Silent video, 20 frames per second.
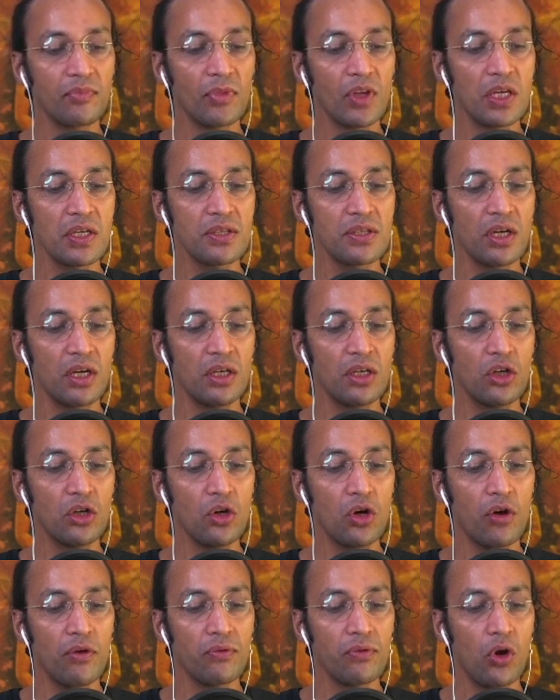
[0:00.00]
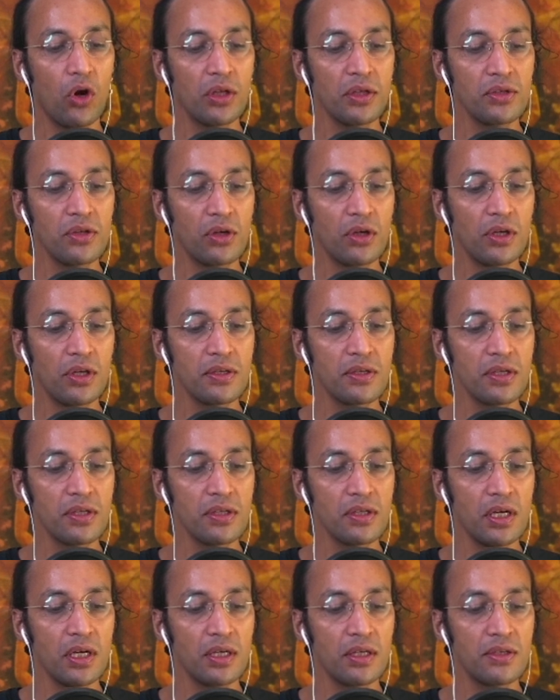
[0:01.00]
certain of consequences
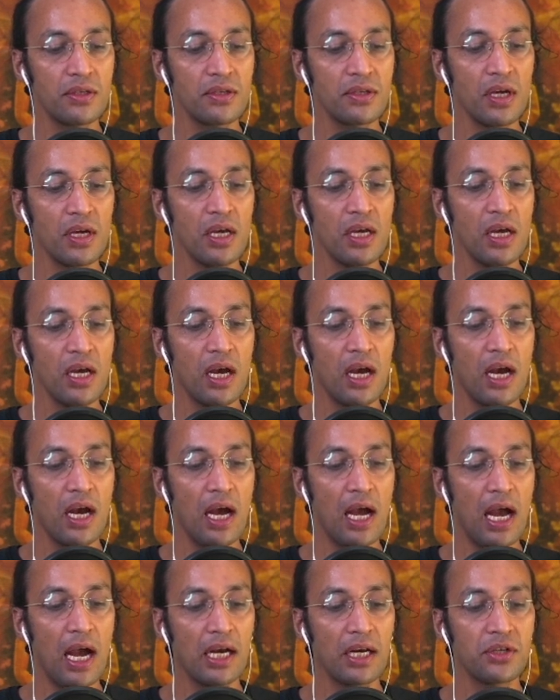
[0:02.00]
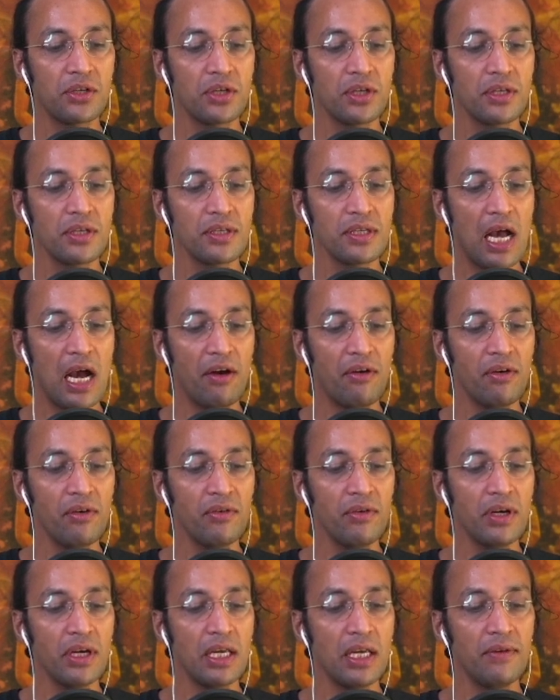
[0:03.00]
its actions.
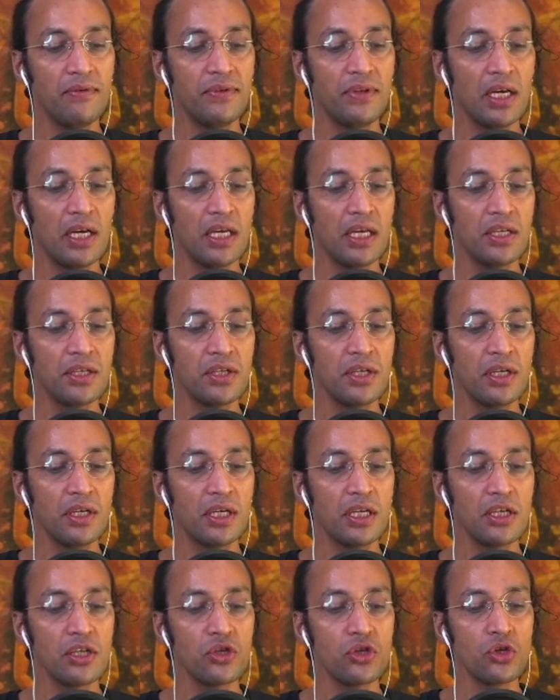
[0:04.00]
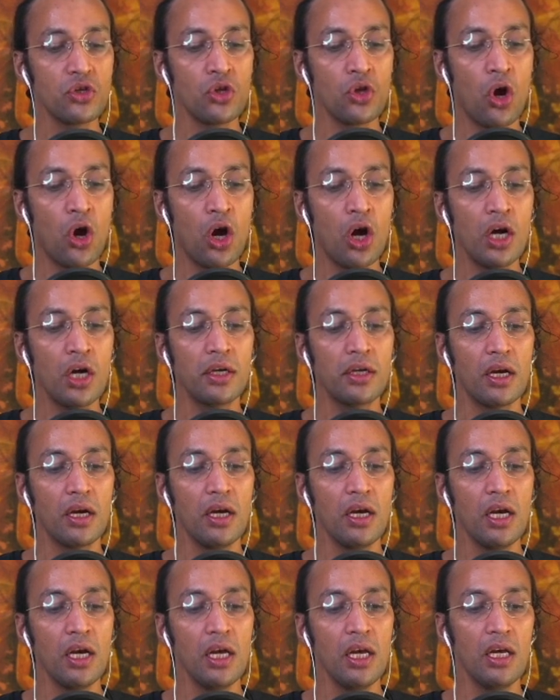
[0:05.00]
However, if the agent is not
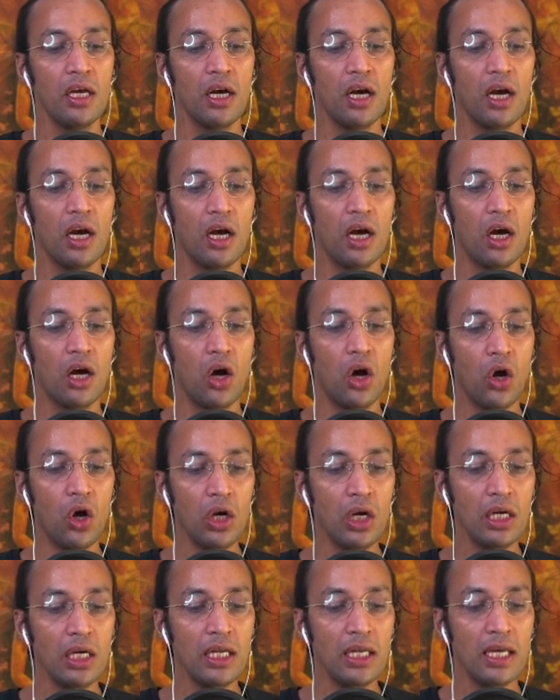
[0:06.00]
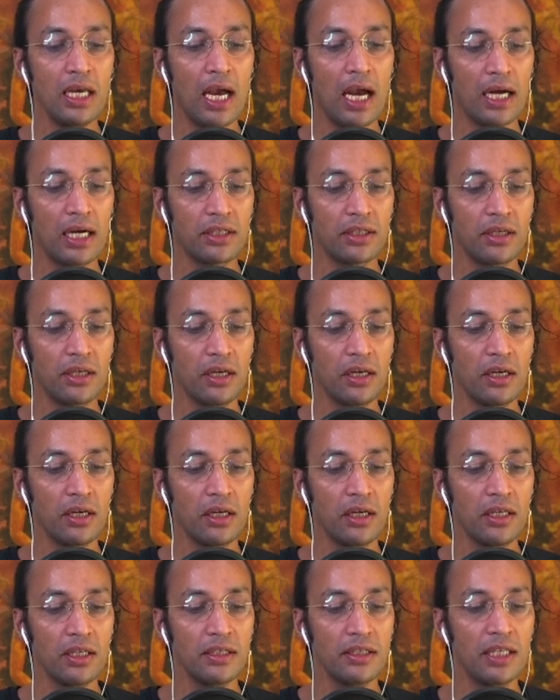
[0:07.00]
only actor,
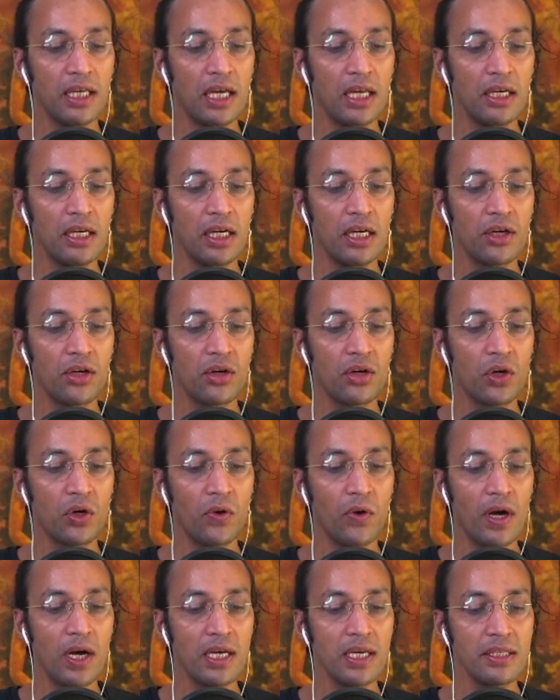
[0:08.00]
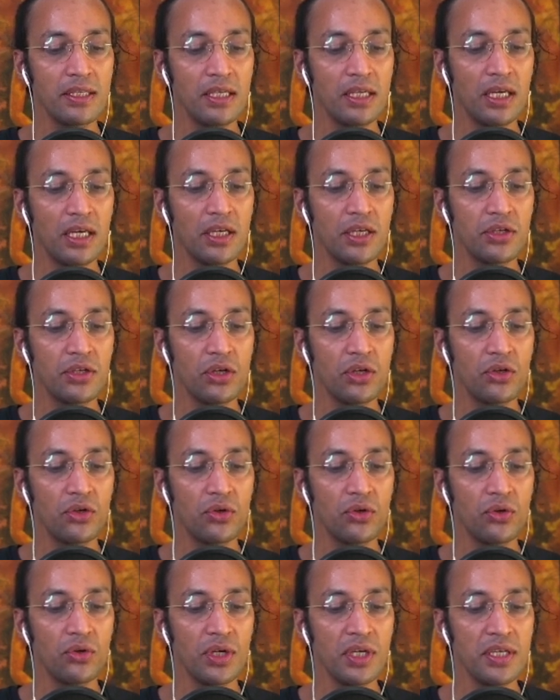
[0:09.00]
then it requires the agent
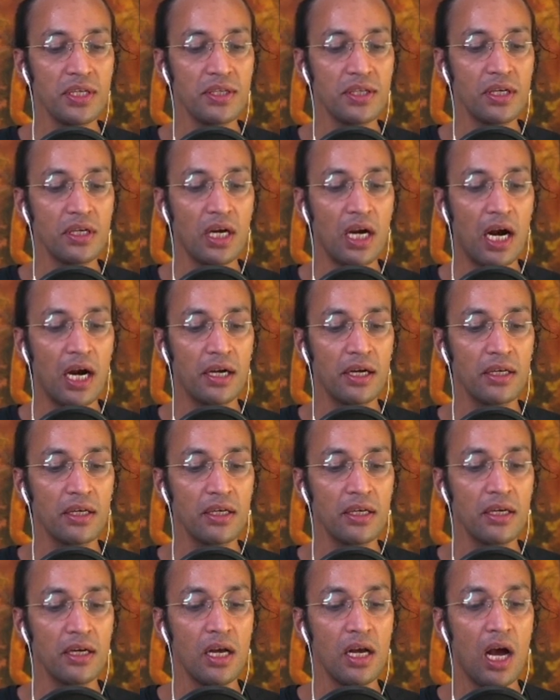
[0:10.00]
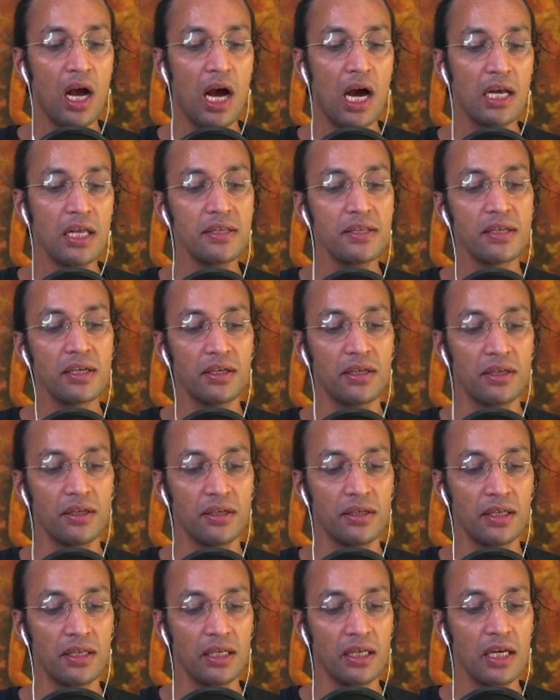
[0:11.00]
to reason under
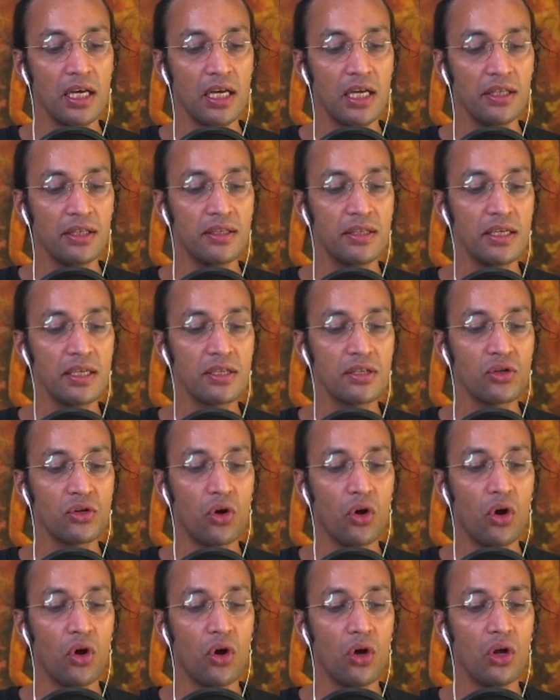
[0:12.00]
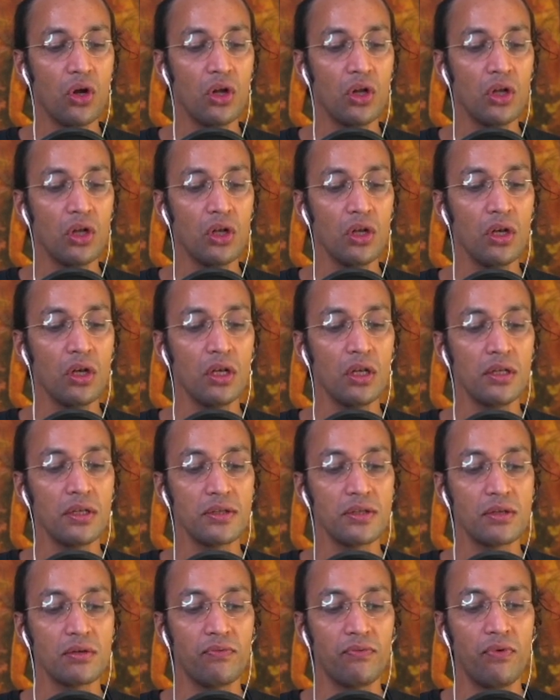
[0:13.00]
uncertainty. This
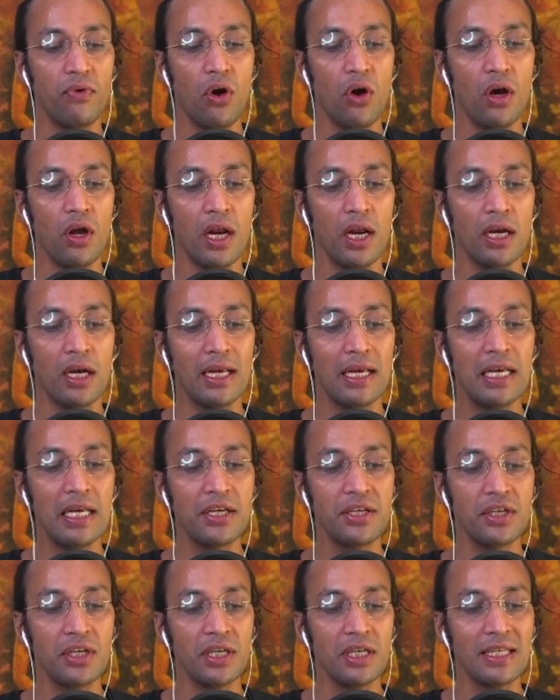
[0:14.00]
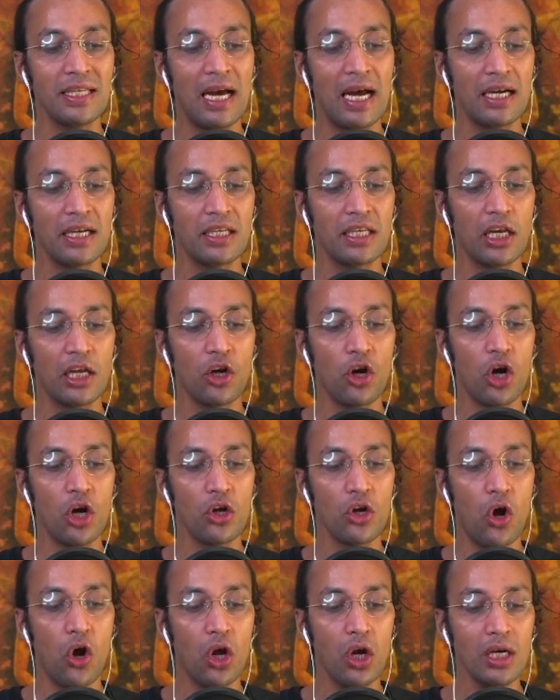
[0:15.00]
calls for an agent that cannot
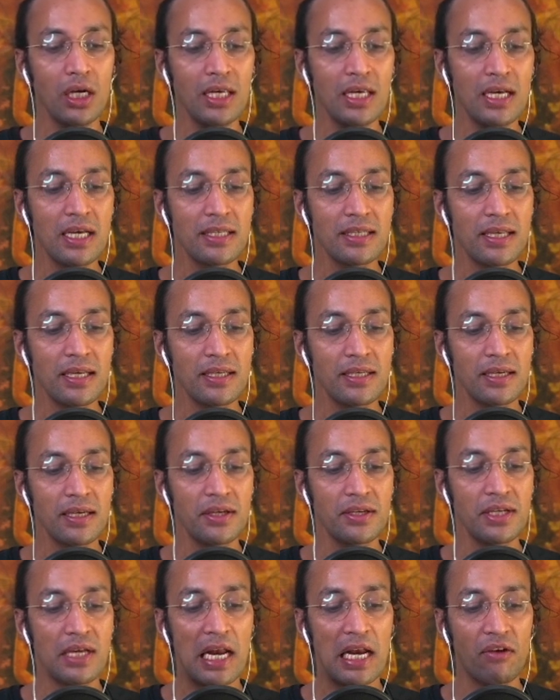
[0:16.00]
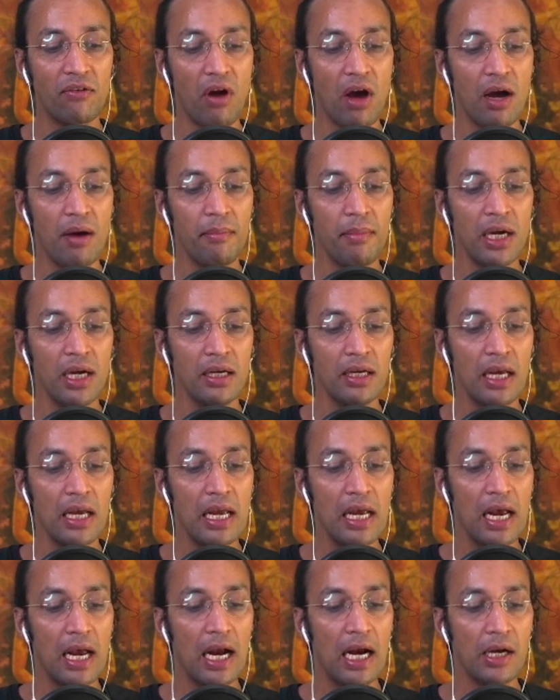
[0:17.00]
only assess its environment
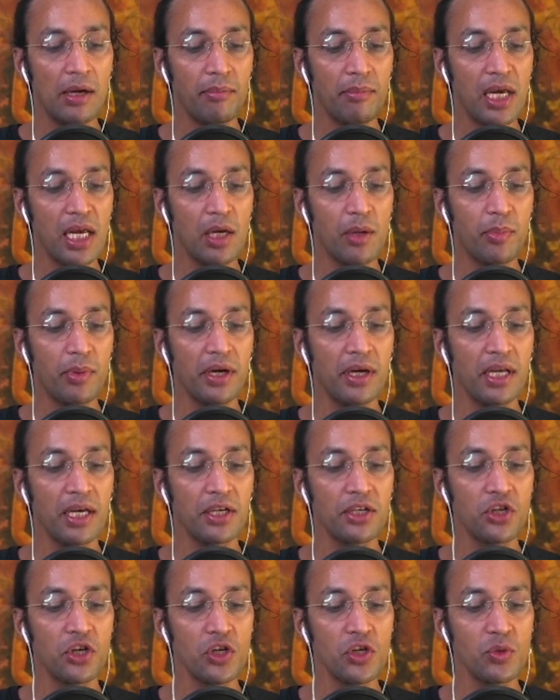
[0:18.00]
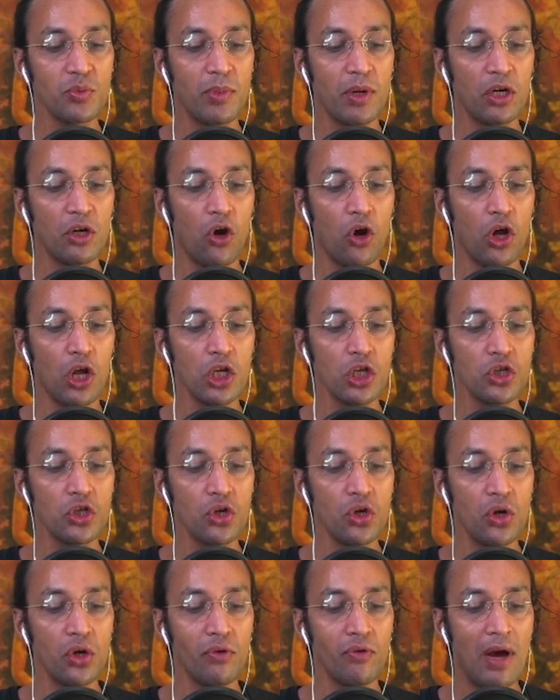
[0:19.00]
and make predictions, but
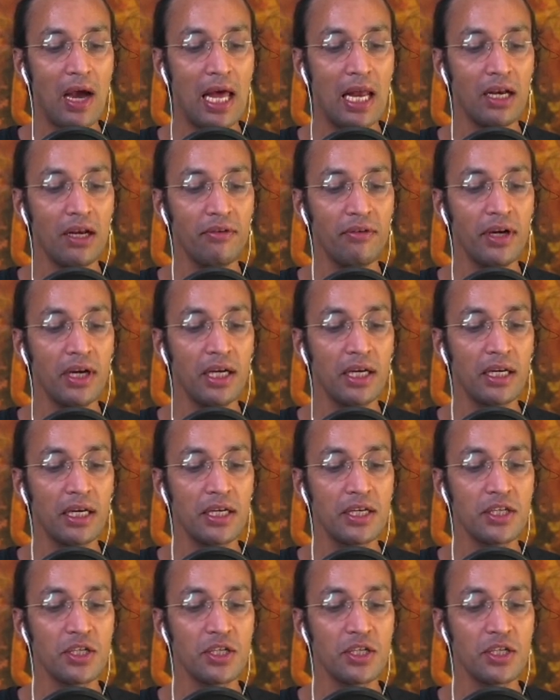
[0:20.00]
also evaluate its